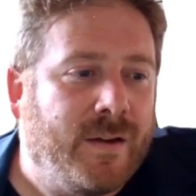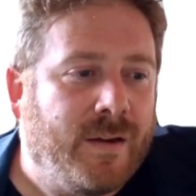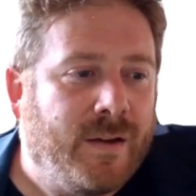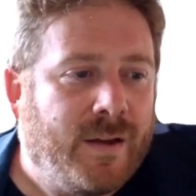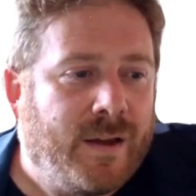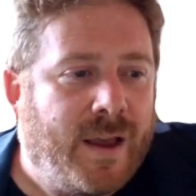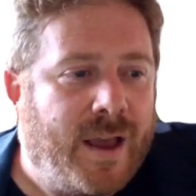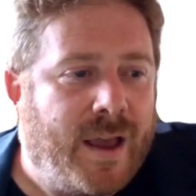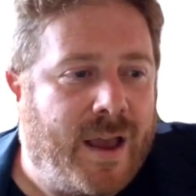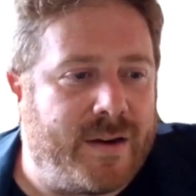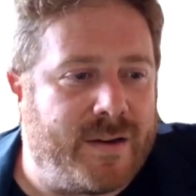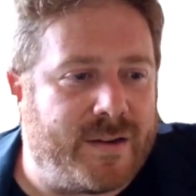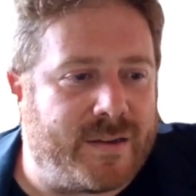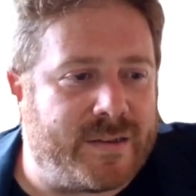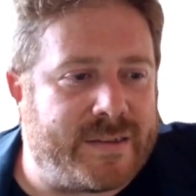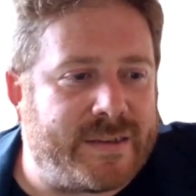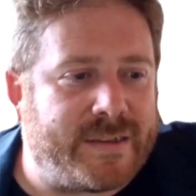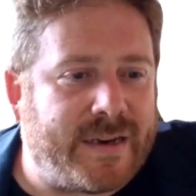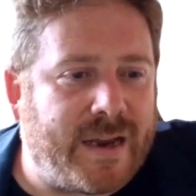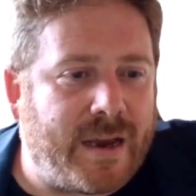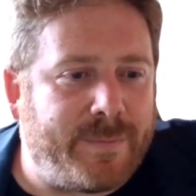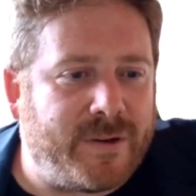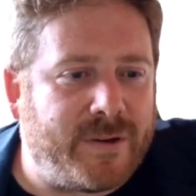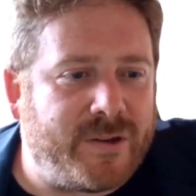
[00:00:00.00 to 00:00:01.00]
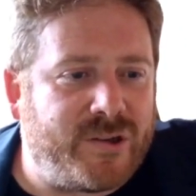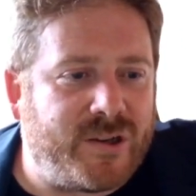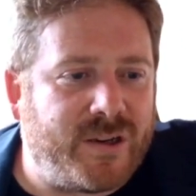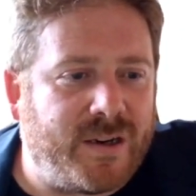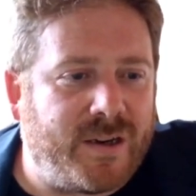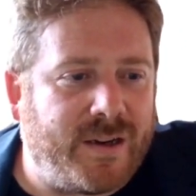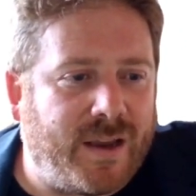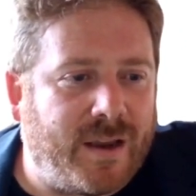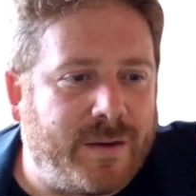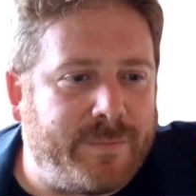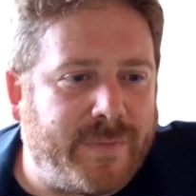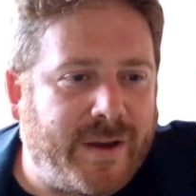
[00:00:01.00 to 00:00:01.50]
And
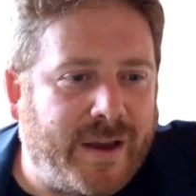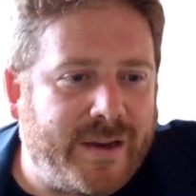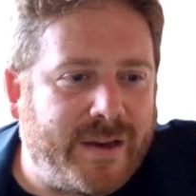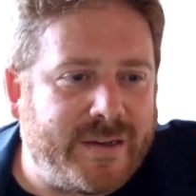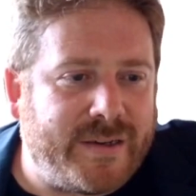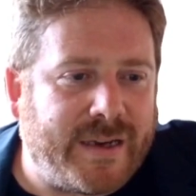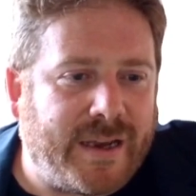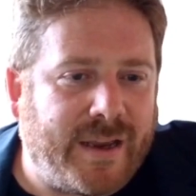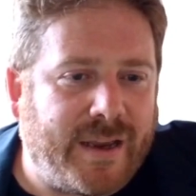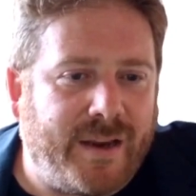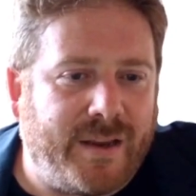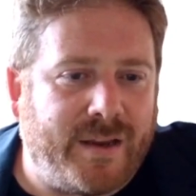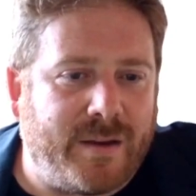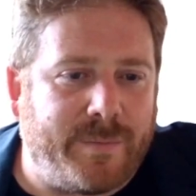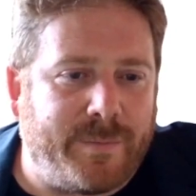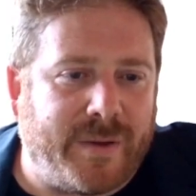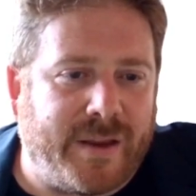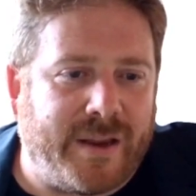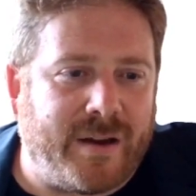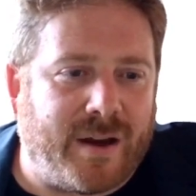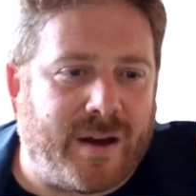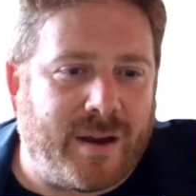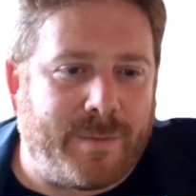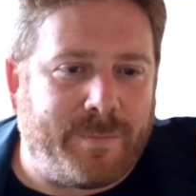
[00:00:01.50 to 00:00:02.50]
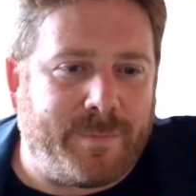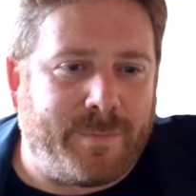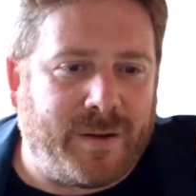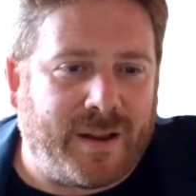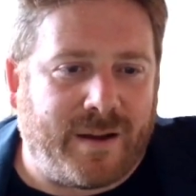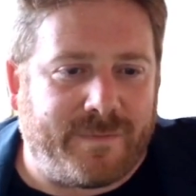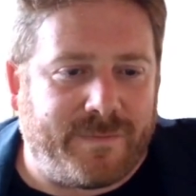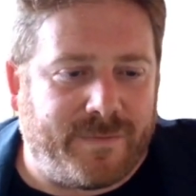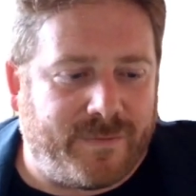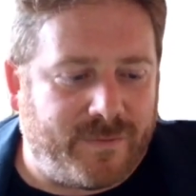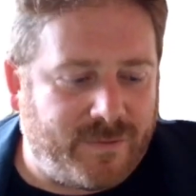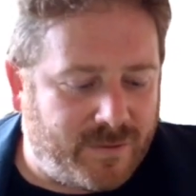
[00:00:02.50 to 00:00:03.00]
establishing and maintaining a BI
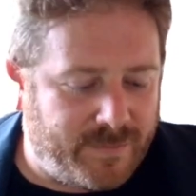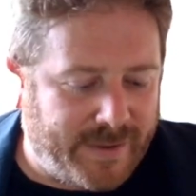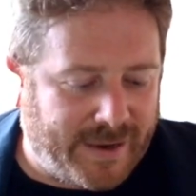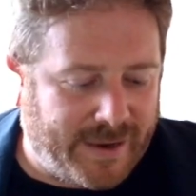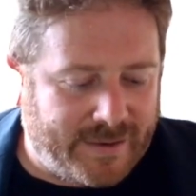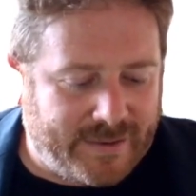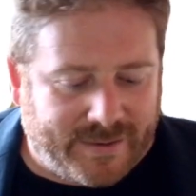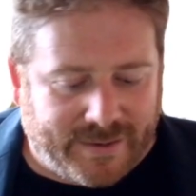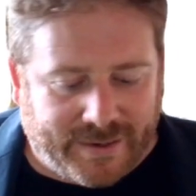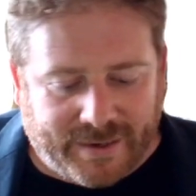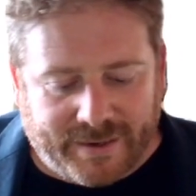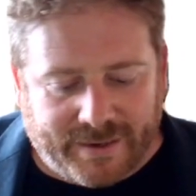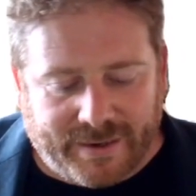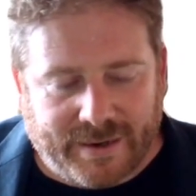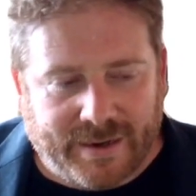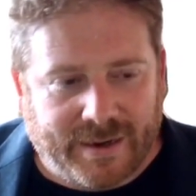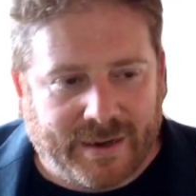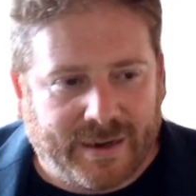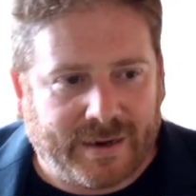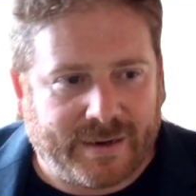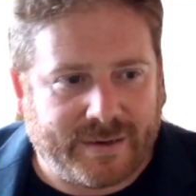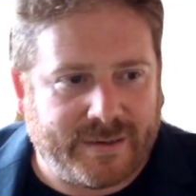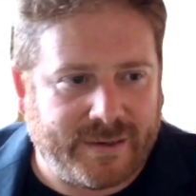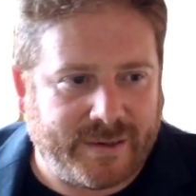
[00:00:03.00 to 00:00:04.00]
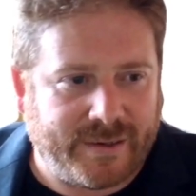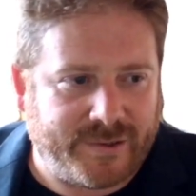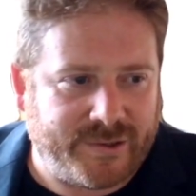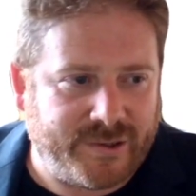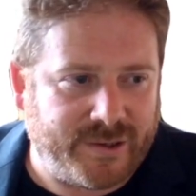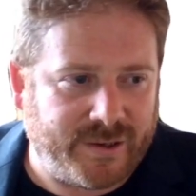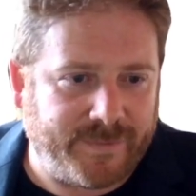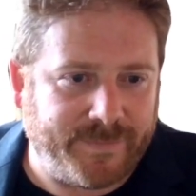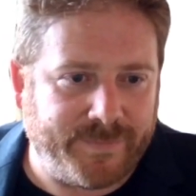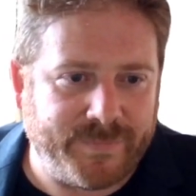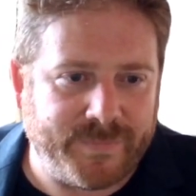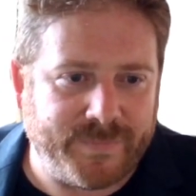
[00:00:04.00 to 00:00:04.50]
platform and data
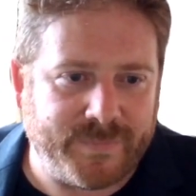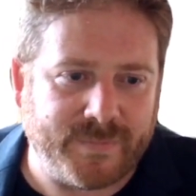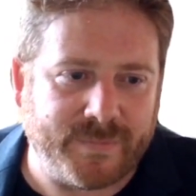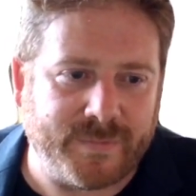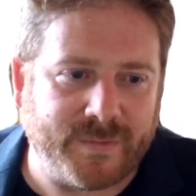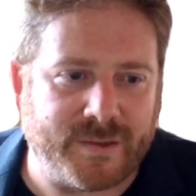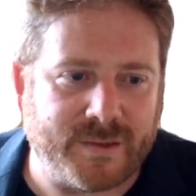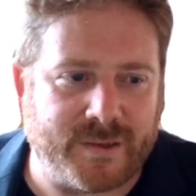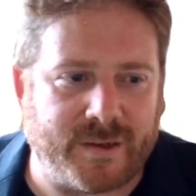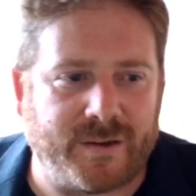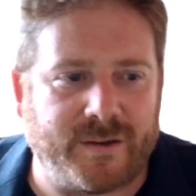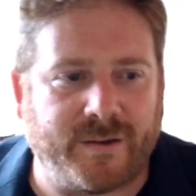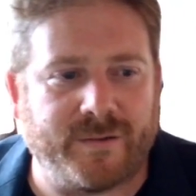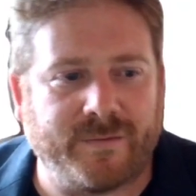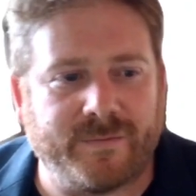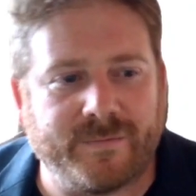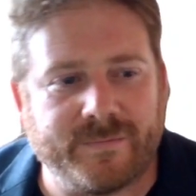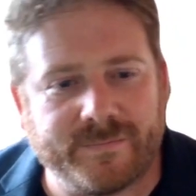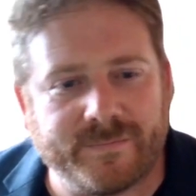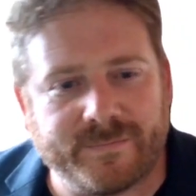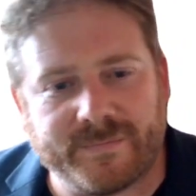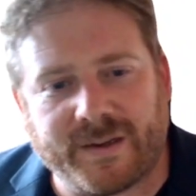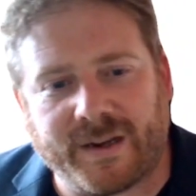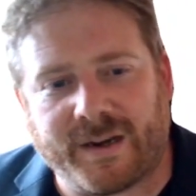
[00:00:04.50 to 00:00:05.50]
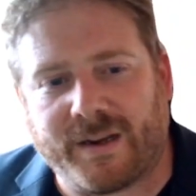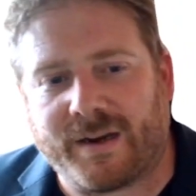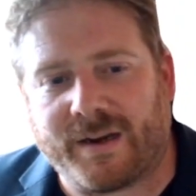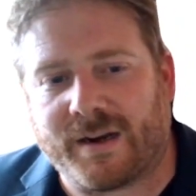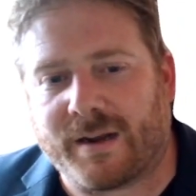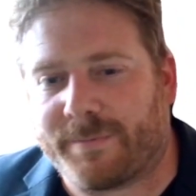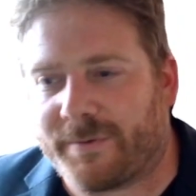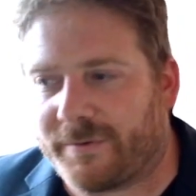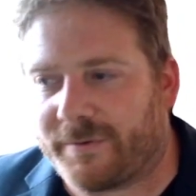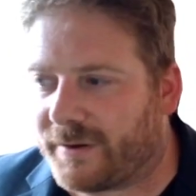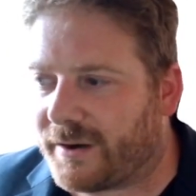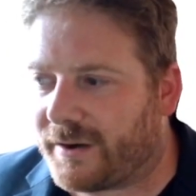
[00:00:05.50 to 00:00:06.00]
architecture. So getting it
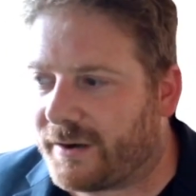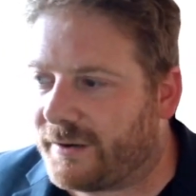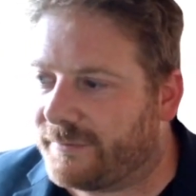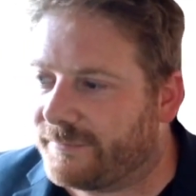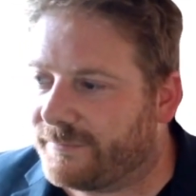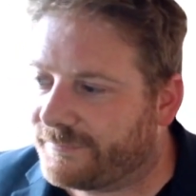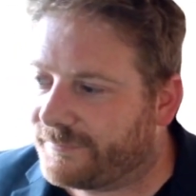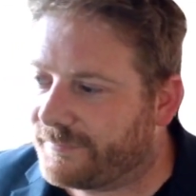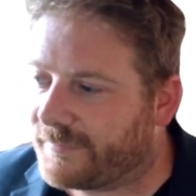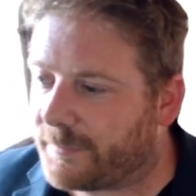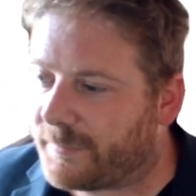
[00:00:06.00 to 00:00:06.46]
up and running and